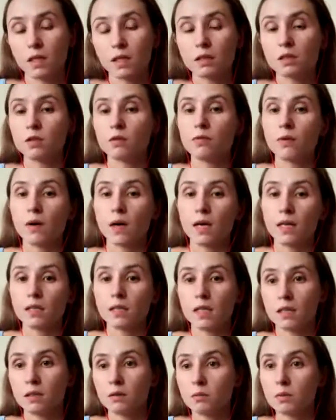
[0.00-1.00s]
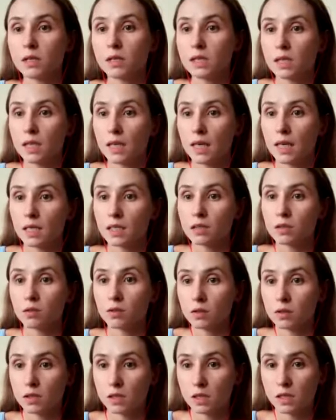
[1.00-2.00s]
to find their mistakes, to
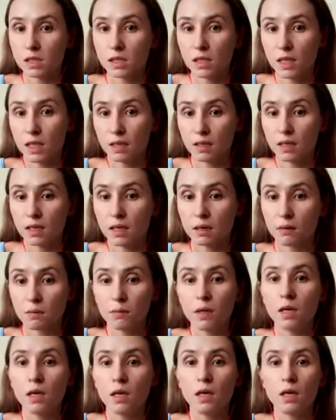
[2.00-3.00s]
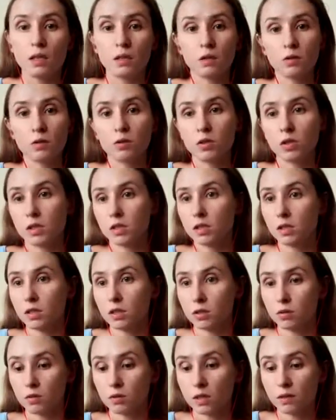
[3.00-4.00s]
understand them, not just
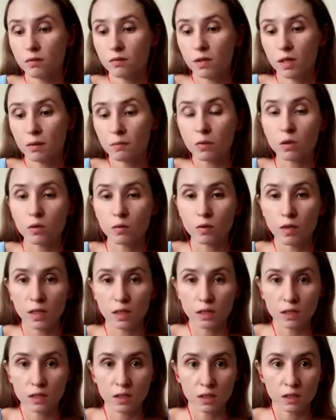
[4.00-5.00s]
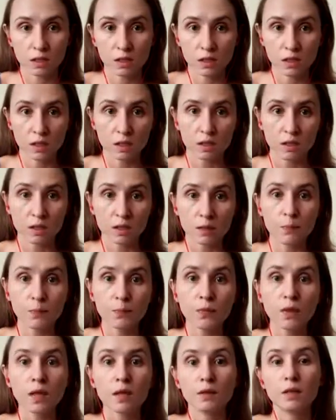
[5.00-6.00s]
to give them correct answers.
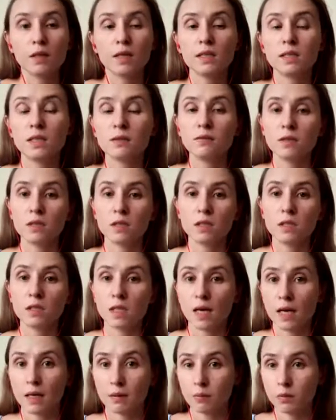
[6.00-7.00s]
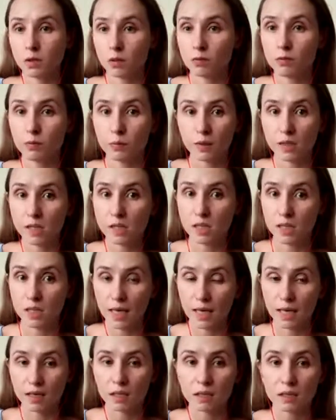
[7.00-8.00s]
There are different types of
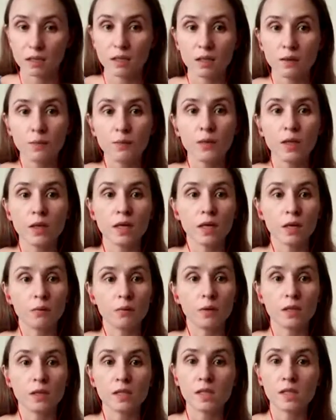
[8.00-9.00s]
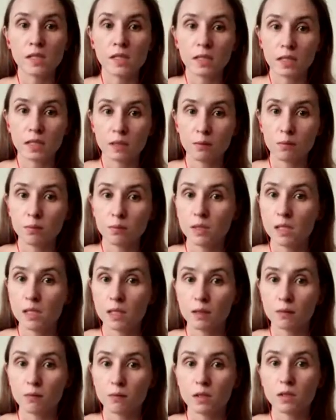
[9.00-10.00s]
mistakes. Can be
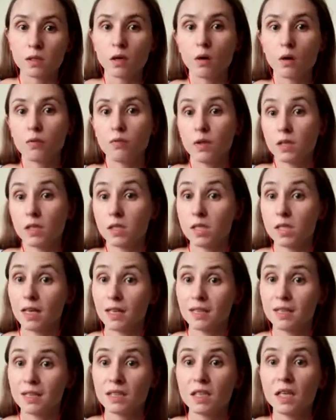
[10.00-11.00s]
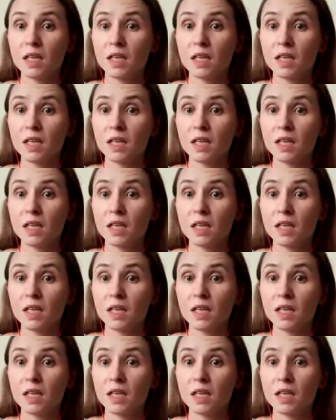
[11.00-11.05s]
slips of the tongue,